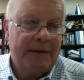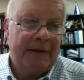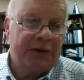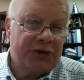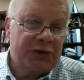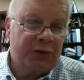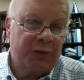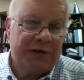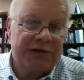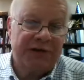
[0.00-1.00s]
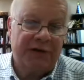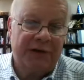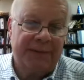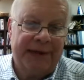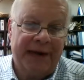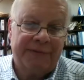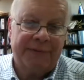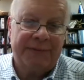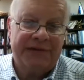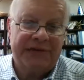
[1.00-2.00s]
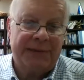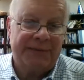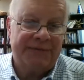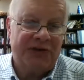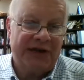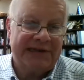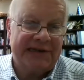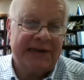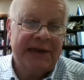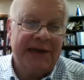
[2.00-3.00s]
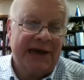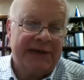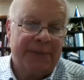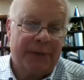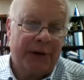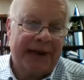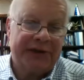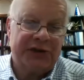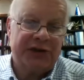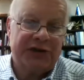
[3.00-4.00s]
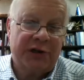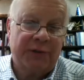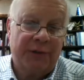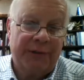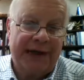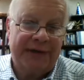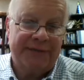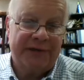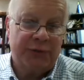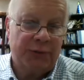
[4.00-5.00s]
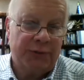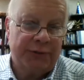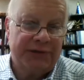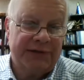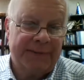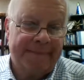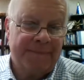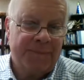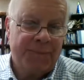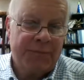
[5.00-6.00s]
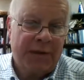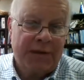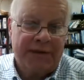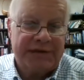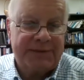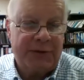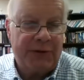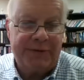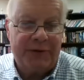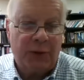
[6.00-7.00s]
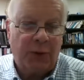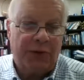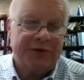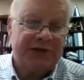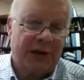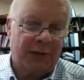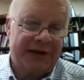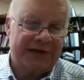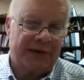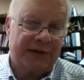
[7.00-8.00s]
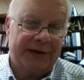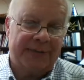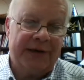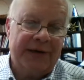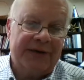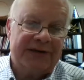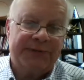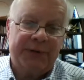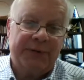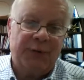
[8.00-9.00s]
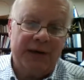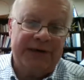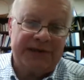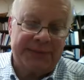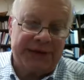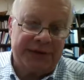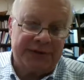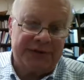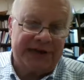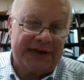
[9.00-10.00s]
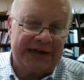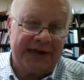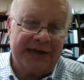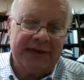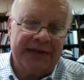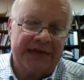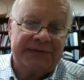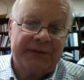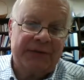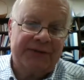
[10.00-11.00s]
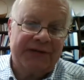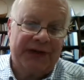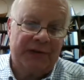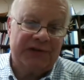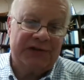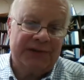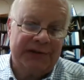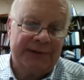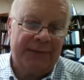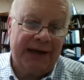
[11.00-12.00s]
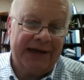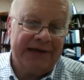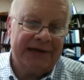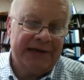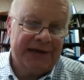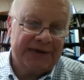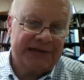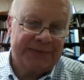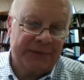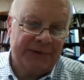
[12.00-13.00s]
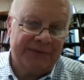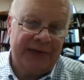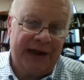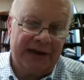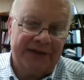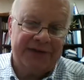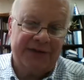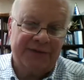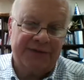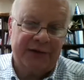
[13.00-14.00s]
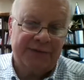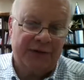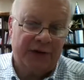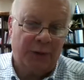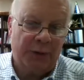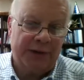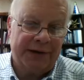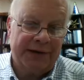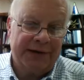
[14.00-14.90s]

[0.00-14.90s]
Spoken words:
"A shoot shall come out from the stump of Jesse, and a branch shall grow out of his roots. The Spirit of the Lord shall rest on him, the Spirit of wisdom and understanding, the Spirit of counsel and might, the Spirit of knowledge and the fear of the Lord.